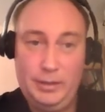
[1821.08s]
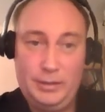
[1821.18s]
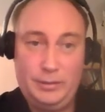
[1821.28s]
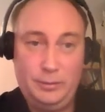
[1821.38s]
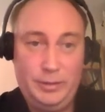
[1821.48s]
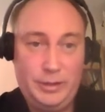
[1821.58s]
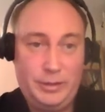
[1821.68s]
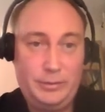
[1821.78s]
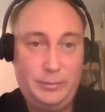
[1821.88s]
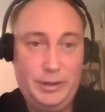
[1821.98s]
as soon
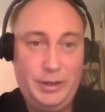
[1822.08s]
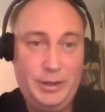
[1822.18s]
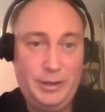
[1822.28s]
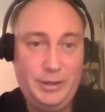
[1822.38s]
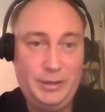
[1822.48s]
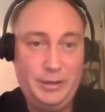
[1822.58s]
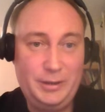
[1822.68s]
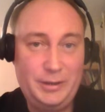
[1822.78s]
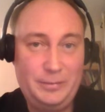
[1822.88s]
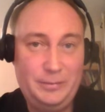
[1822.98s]
as we
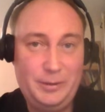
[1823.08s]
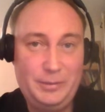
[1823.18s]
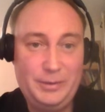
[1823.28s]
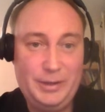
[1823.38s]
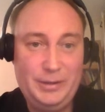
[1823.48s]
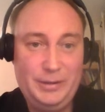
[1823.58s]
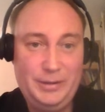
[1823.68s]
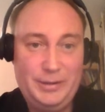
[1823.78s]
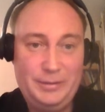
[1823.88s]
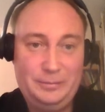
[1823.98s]
conform
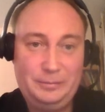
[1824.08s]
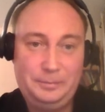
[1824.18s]
standards